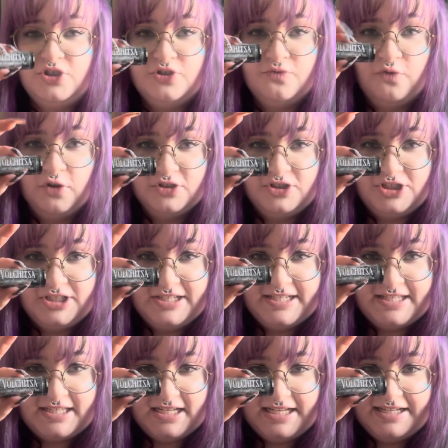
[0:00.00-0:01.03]

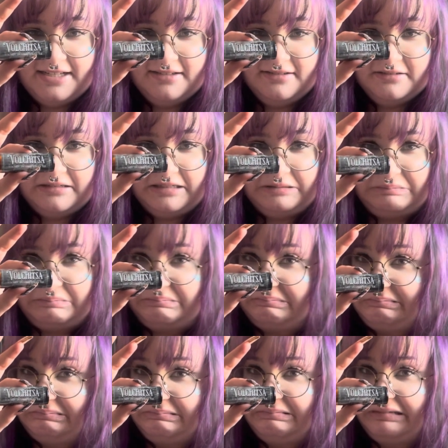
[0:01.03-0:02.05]
Volchista?
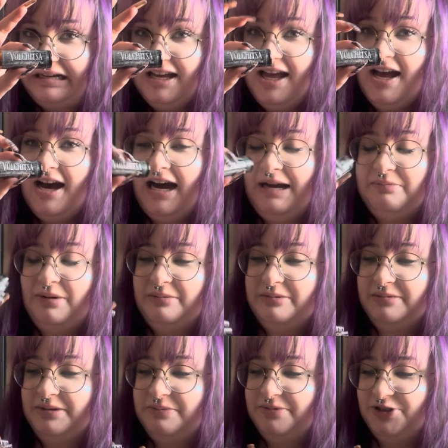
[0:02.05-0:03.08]
I
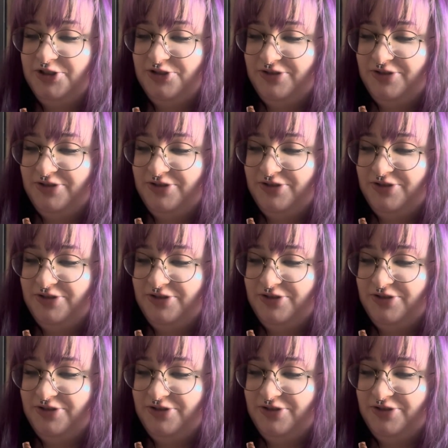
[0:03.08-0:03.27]
probably butchered